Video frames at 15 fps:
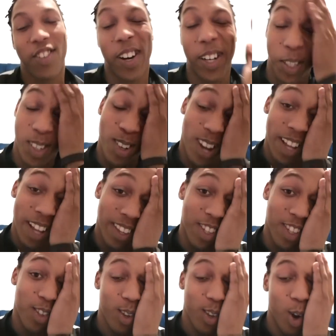to sort out
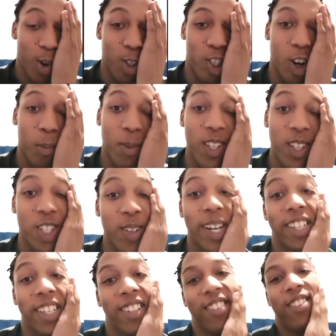this whole job
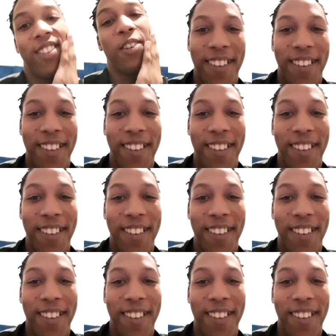situation and stuff.